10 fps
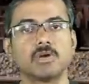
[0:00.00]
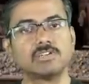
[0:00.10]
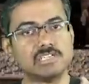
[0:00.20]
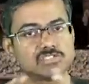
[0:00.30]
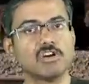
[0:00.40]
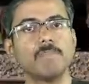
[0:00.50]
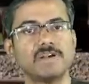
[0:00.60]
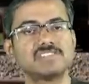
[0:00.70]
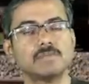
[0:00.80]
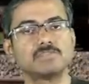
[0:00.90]
because it will
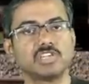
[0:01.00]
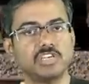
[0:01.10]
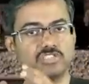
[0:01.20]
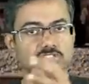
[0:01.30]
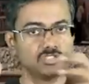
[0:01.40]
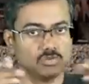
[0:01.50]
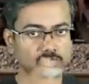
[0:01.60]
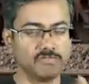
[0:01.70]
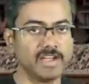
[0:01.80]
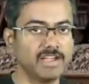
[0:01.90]
stop at some stations. You
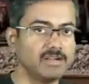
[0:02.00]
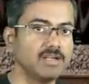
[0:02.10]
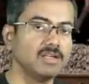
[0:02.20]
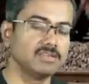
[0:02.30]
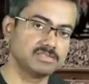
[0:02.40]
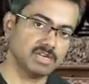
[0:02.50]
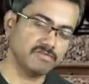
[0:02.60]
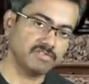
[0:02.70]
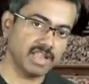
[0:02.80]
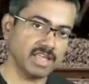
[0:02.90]
will find
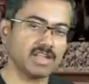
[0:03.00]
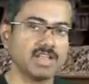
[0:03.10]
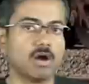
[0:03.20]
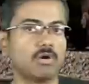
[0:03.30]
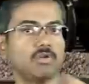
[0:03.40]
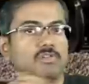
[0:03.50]
stuff taken out.